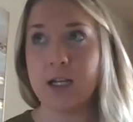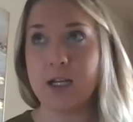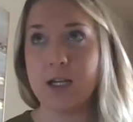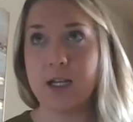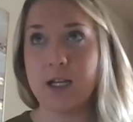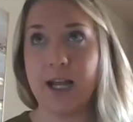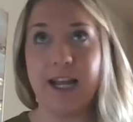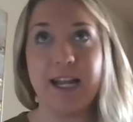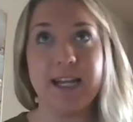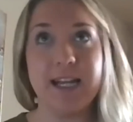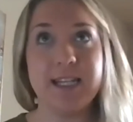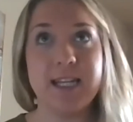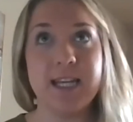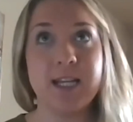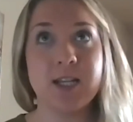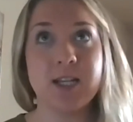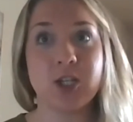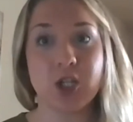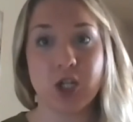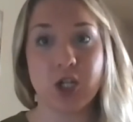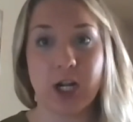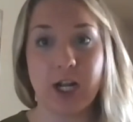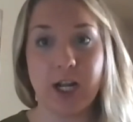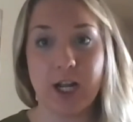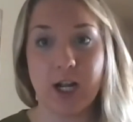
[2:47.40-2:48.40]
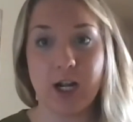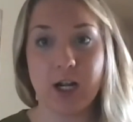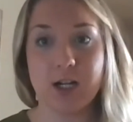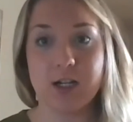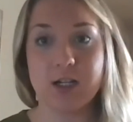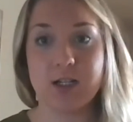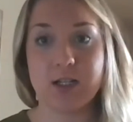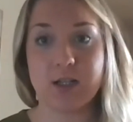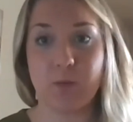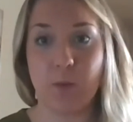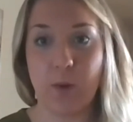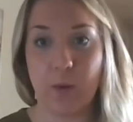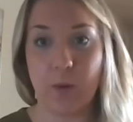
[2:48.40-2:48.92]
18 straight
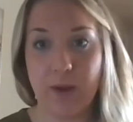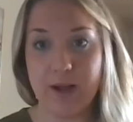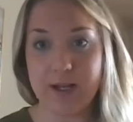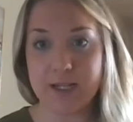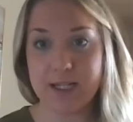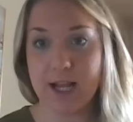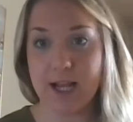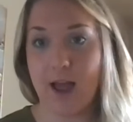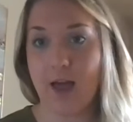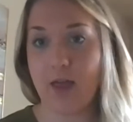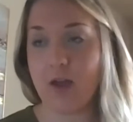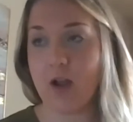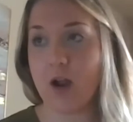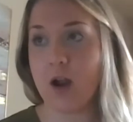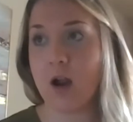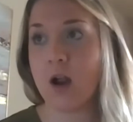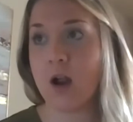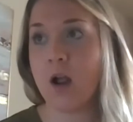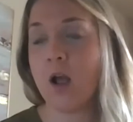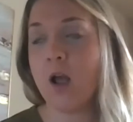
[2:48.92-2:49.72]
years, we went together.